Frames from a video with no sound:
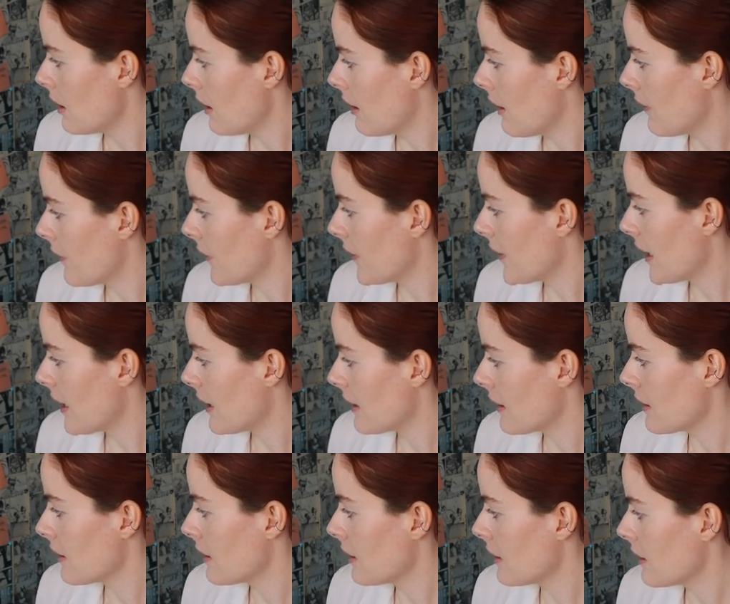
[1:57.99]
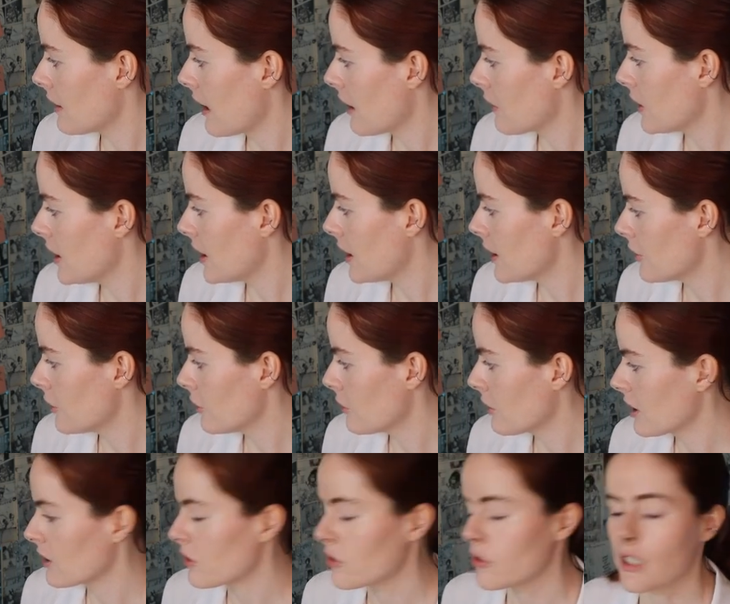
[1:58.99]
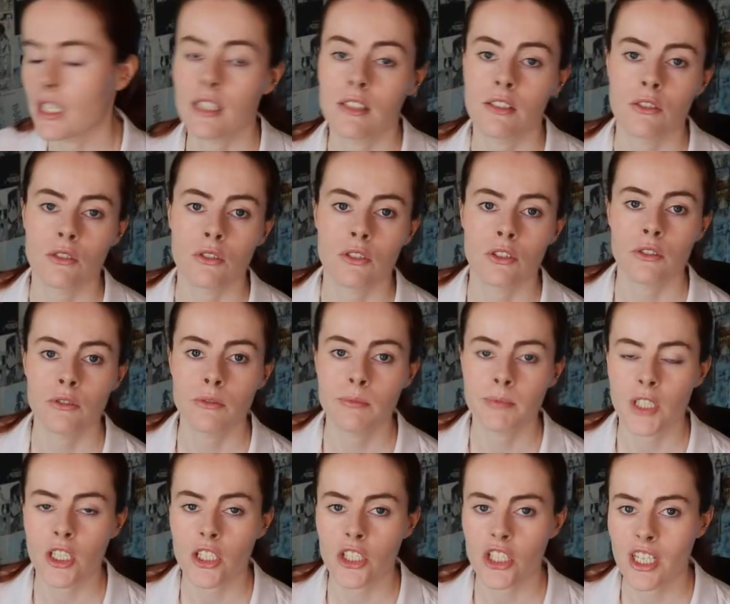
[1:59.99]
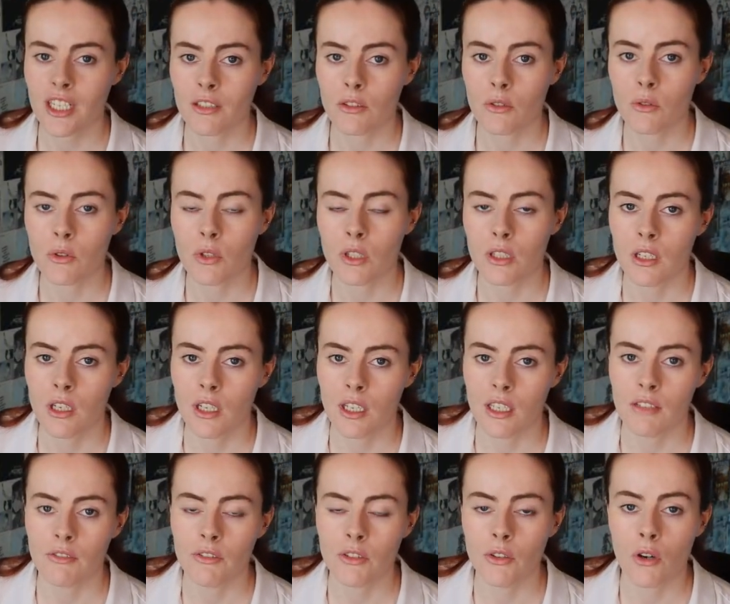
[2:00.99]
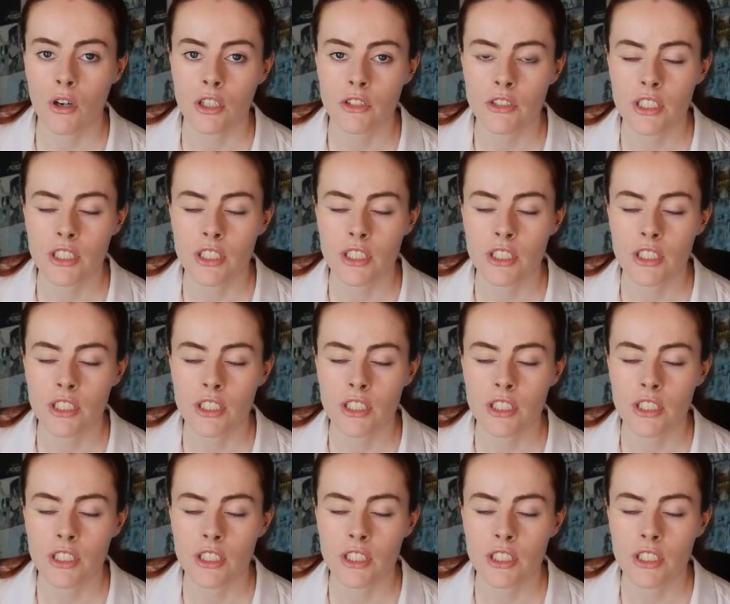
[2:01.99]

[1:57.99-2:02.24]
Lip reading: And then down here you can create your new project, or if you are